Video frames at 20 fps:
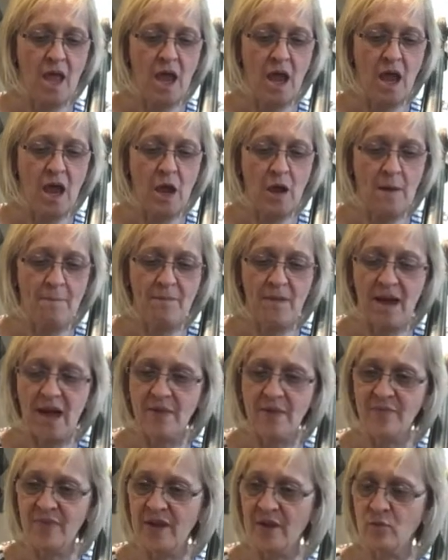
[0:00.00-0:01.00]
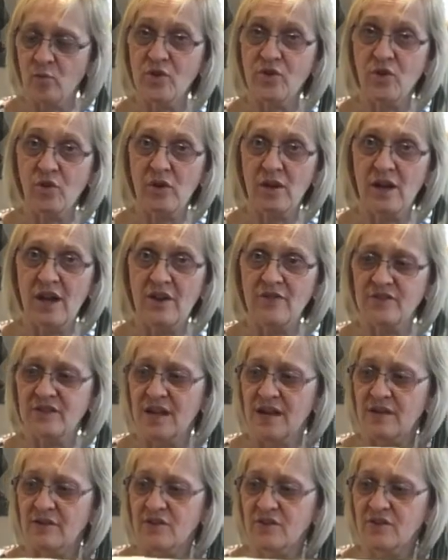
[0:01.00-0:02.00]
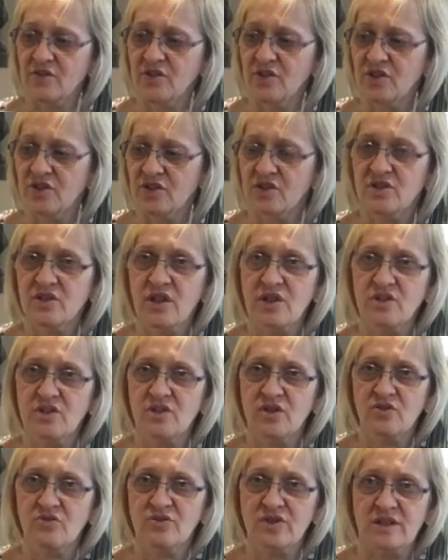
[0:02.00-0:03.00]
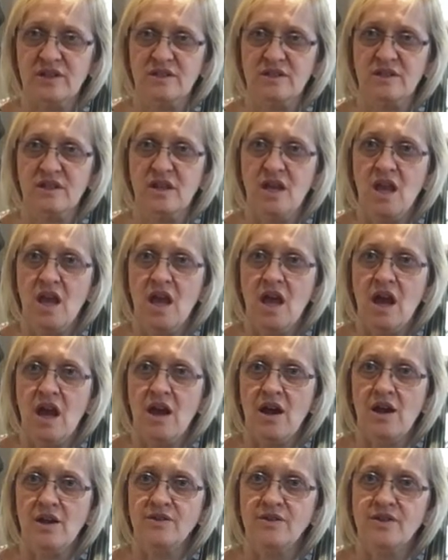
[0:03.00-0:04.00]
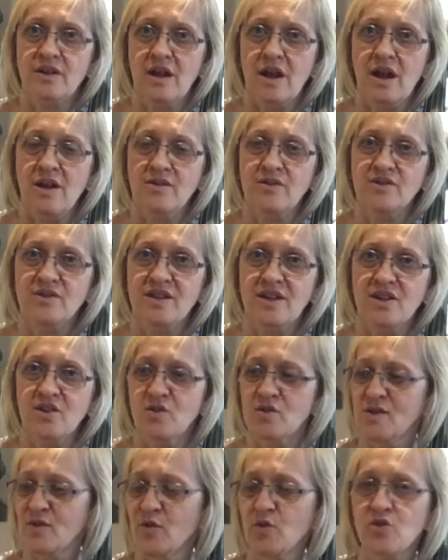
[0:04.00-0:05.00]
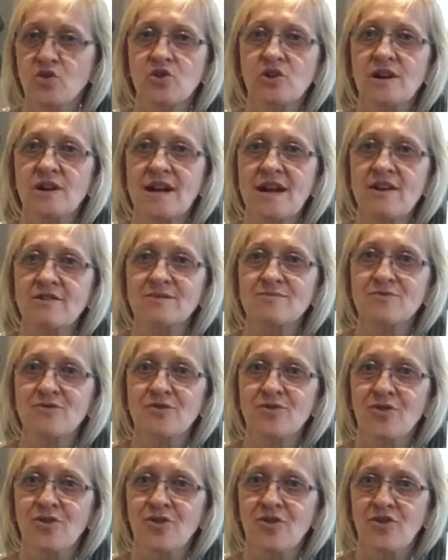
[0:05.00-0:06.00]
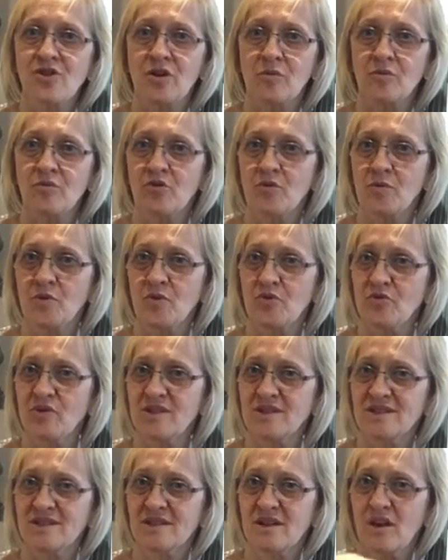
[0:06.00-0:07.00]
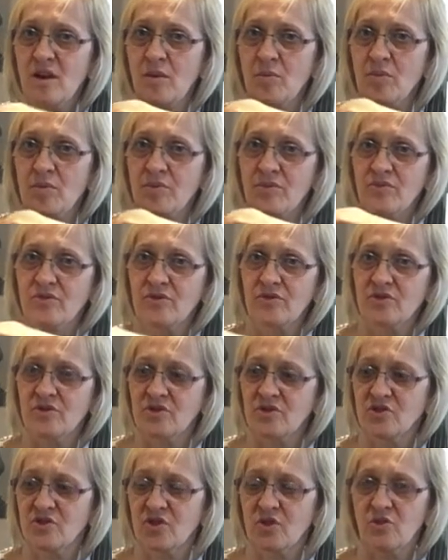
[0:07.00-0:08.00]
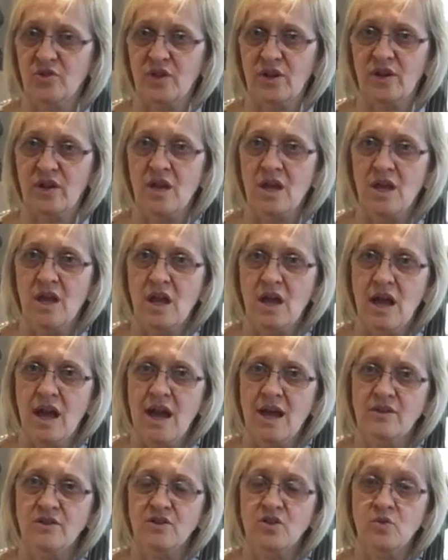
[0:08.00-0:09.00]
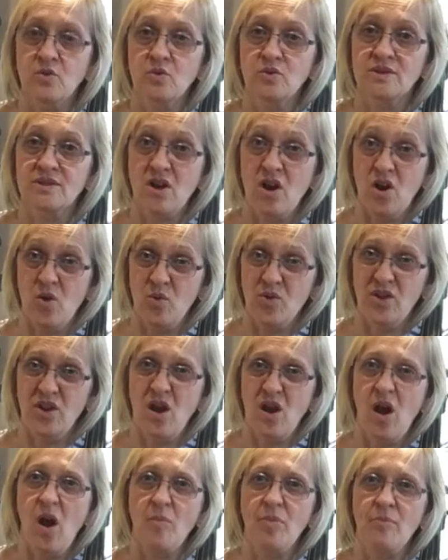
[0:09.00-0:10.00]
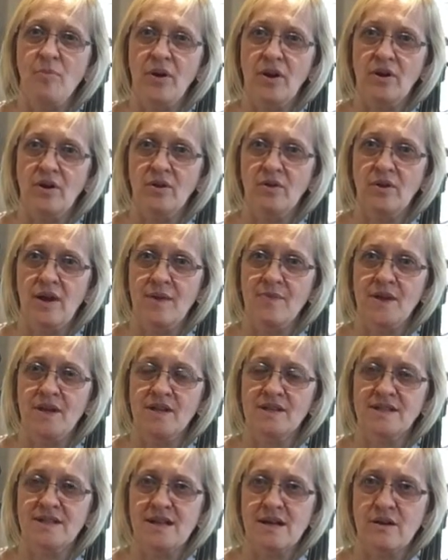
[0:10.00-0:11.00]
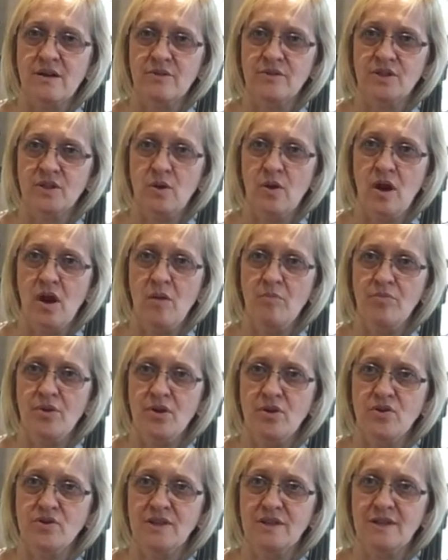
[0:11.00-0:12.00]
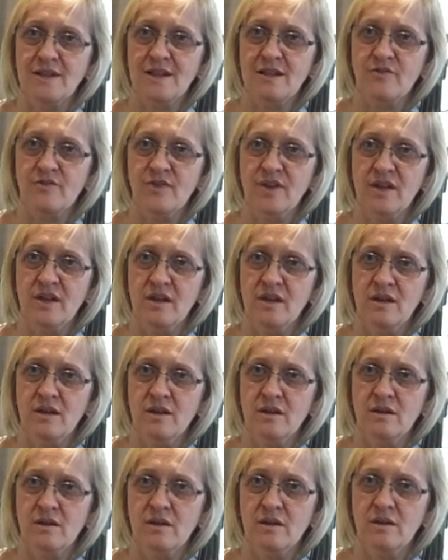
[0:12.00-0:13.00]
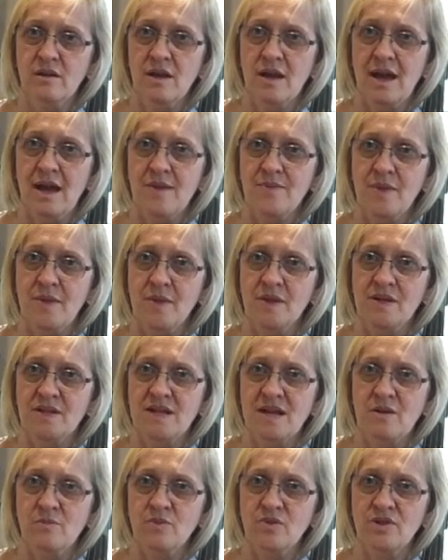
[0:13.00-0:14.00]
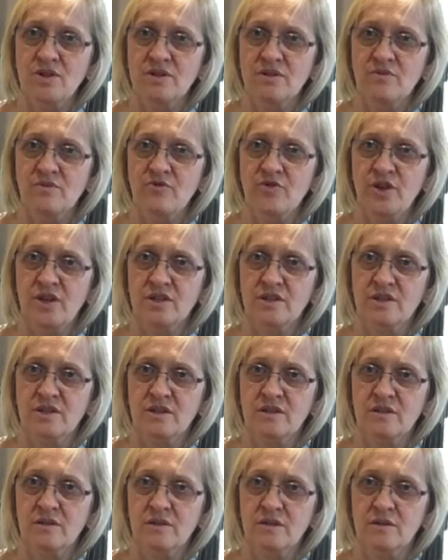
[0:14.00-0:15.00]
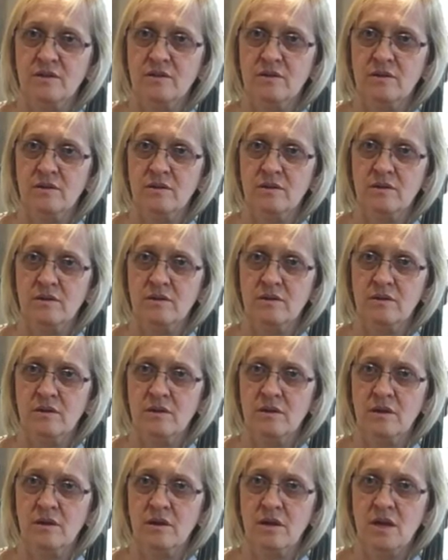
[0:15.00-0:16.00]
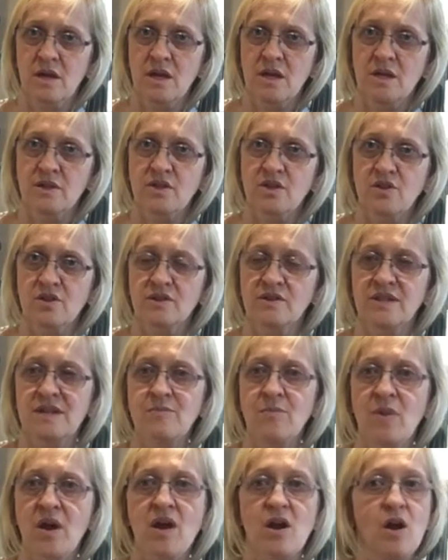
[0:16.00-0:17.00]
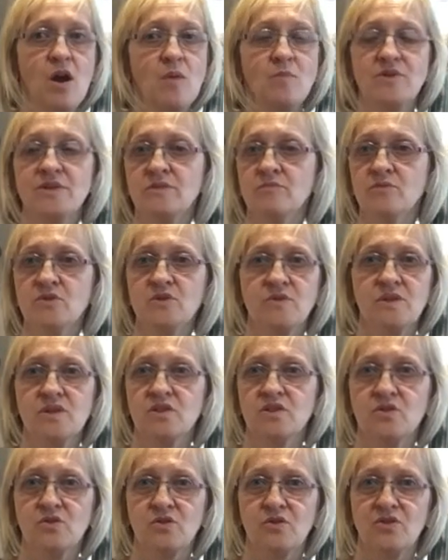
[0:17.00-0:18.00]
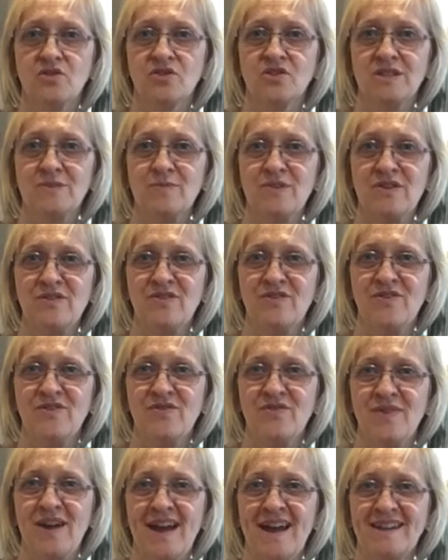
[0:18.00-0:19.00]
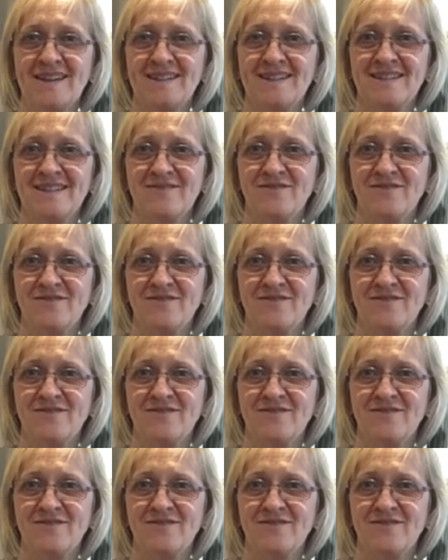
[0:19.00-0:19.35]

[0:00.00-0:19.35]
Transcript: and then with your left hand just touch the wrist and say to yourself, you're not allowed to move your arm from the wrist up through to the shoulder, and start with an up bow and then a down. So up bow using the little finger and then a down with it first. So you can see my arm isn't moving at all, it's just my hand and